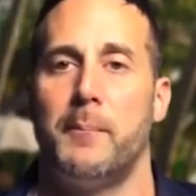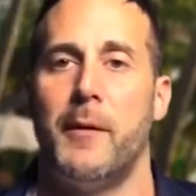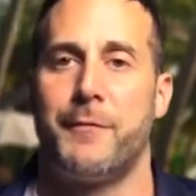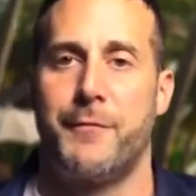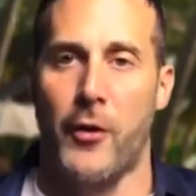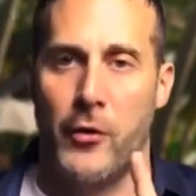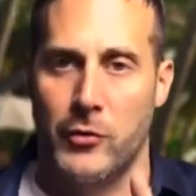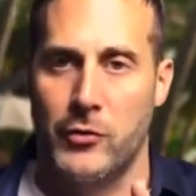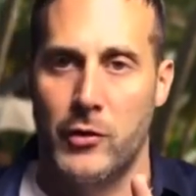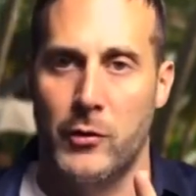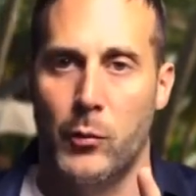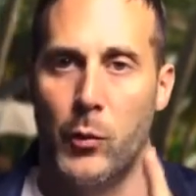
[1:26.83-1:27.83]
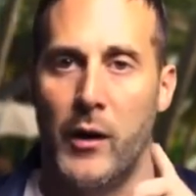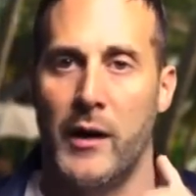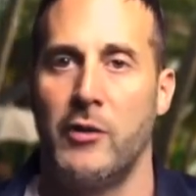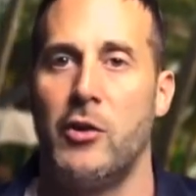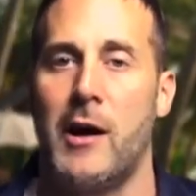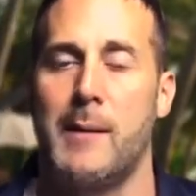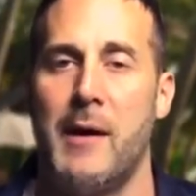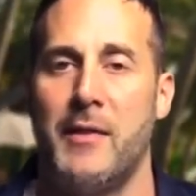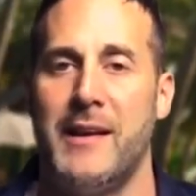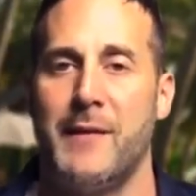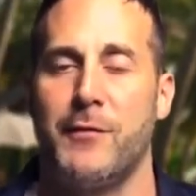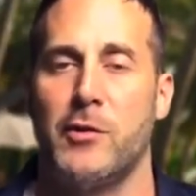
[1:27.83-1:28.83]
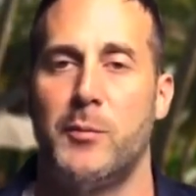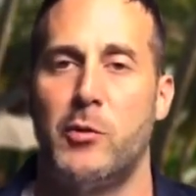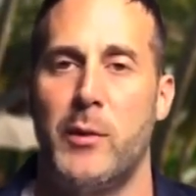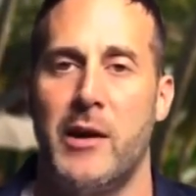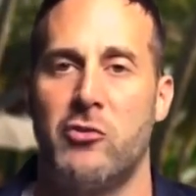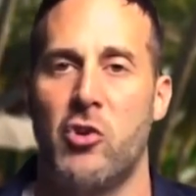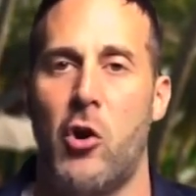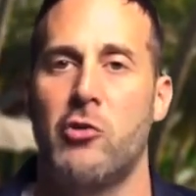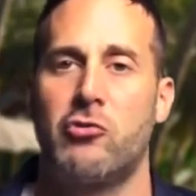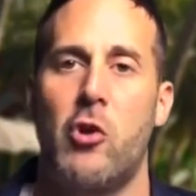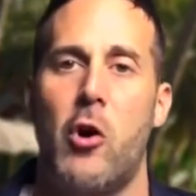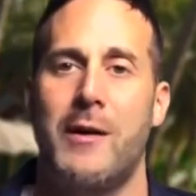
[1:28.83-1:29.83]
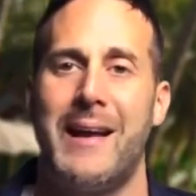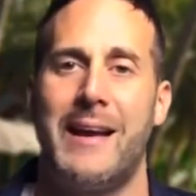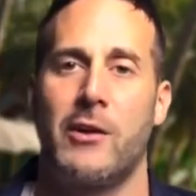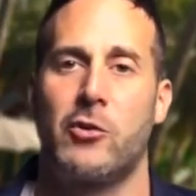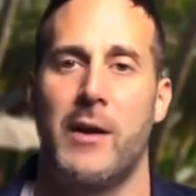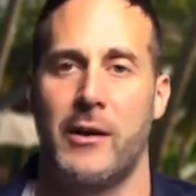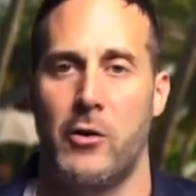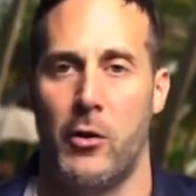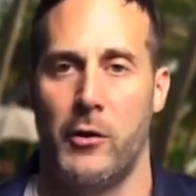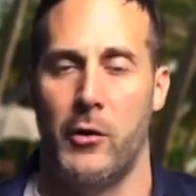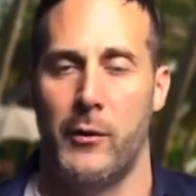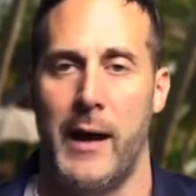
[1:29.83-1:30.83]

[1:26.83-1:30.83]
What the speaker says: But first, we're going to talk about the difference between a charge card and a credit card,